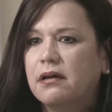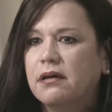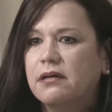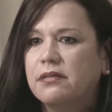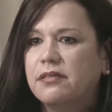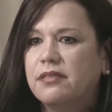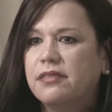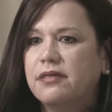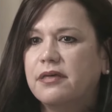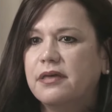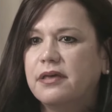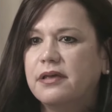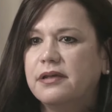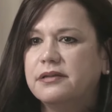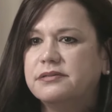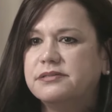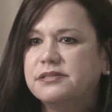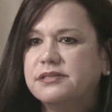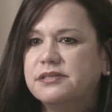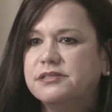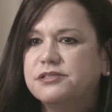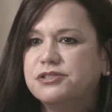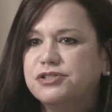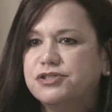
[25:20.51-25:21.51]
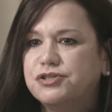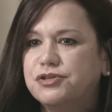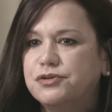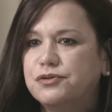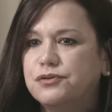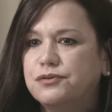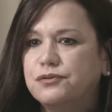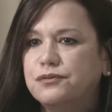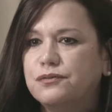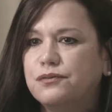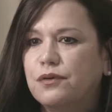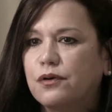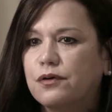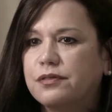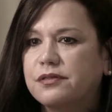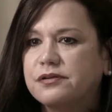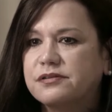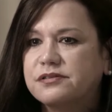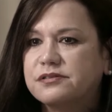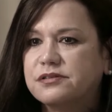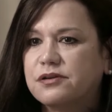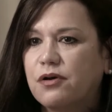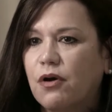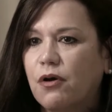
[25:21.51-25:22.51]
the tissue or the
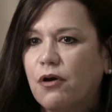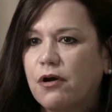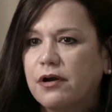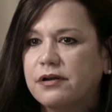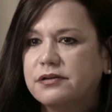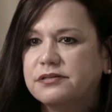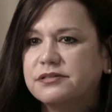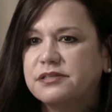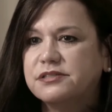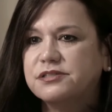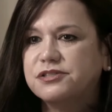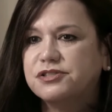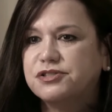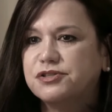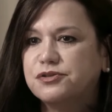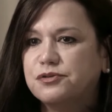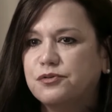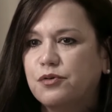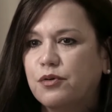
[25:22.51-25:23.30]
scarred tissue,